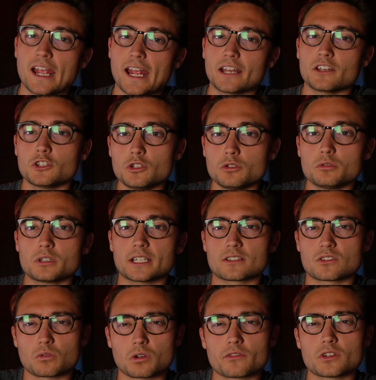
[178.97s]
and you can
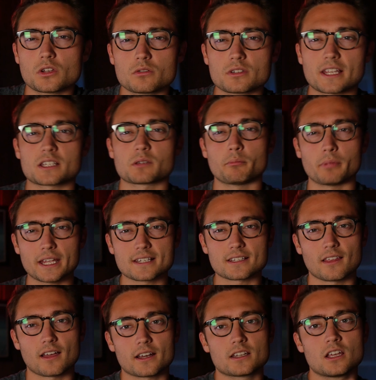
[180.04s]
sort of use as a
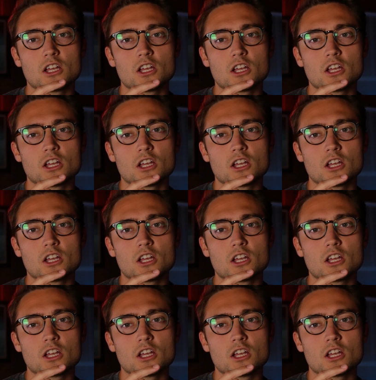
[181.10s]
baseline.